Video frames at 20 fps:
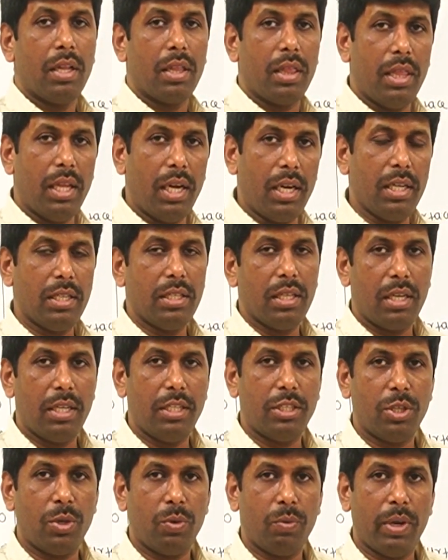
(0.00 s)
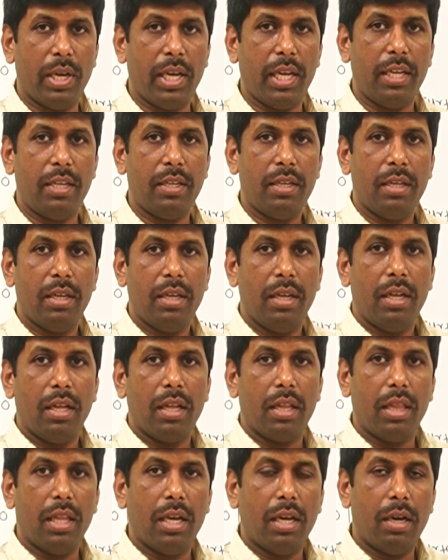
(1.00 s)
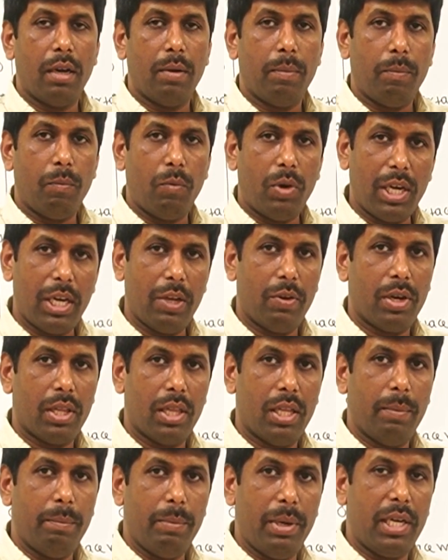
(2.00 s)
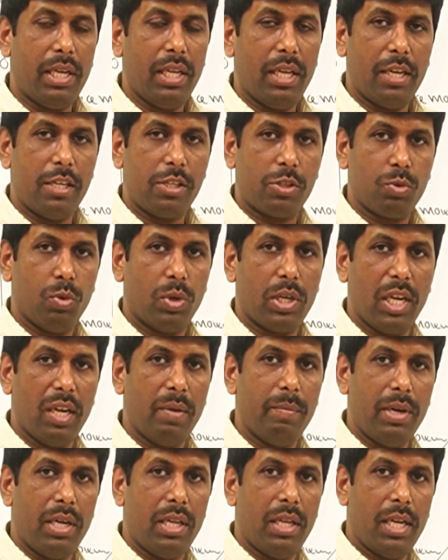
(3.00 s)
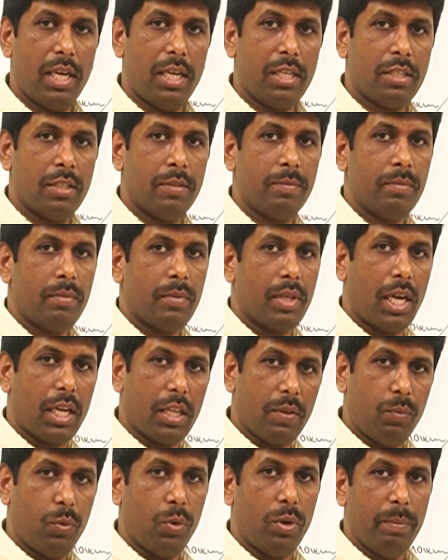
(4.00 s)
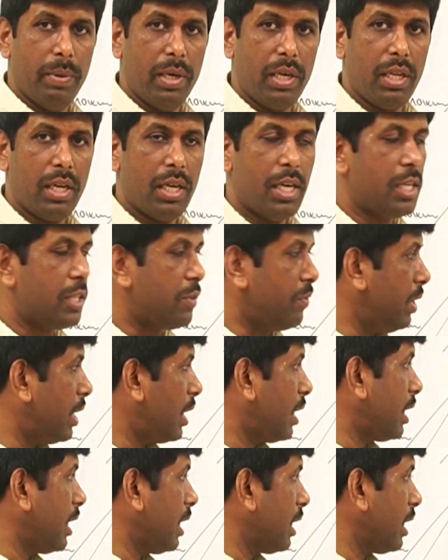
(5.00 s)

That is the reason why whatever the materials, cooking materials or the food materials we are